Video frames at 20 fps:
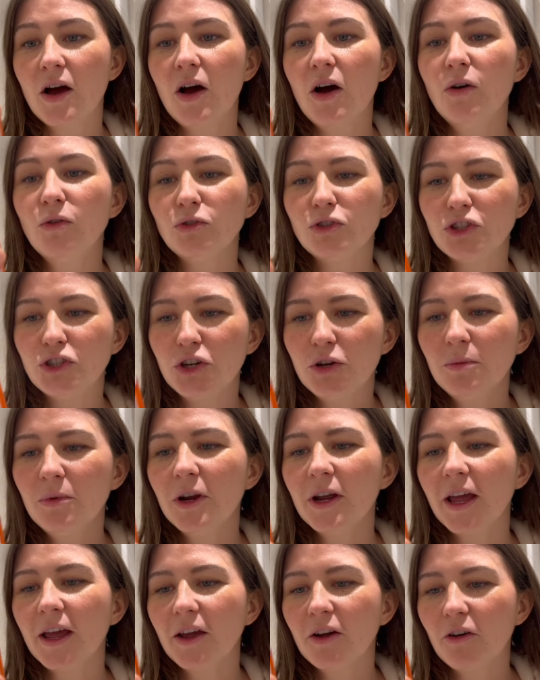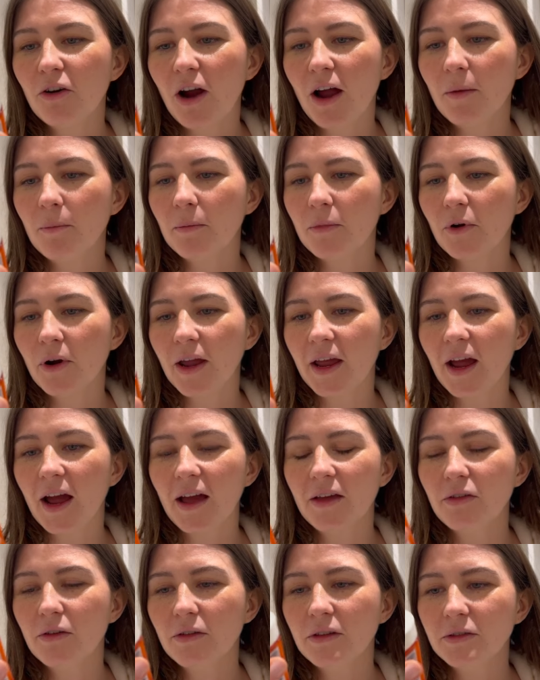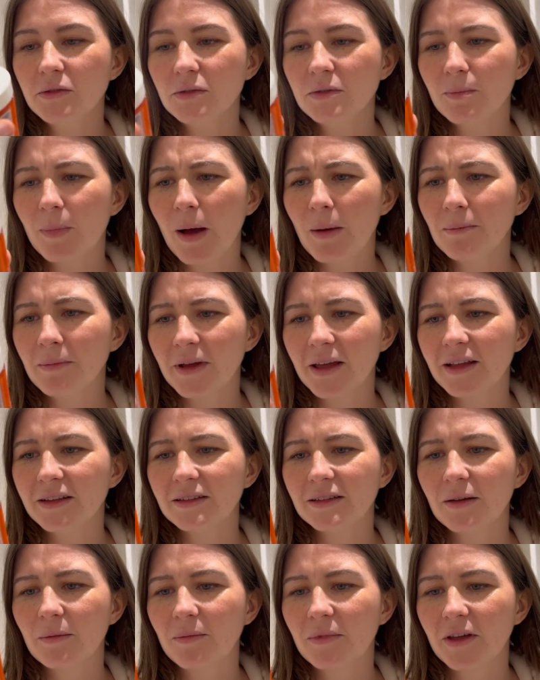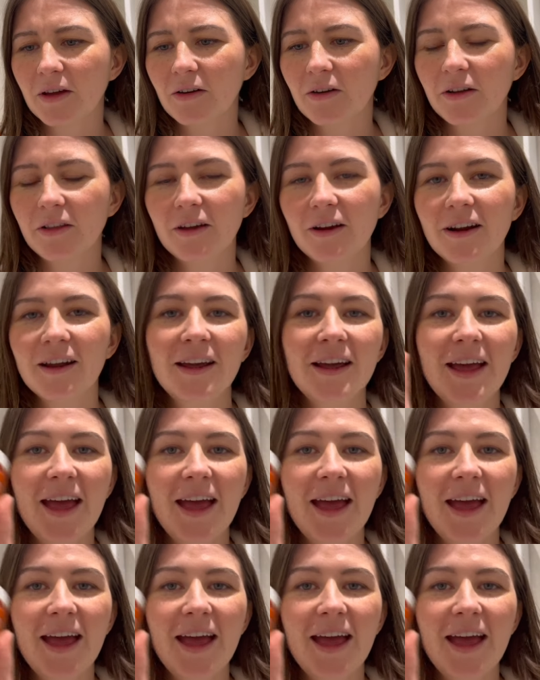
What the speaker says: Oh, turmeric and cranberry. I thought this was pumpkin something or other.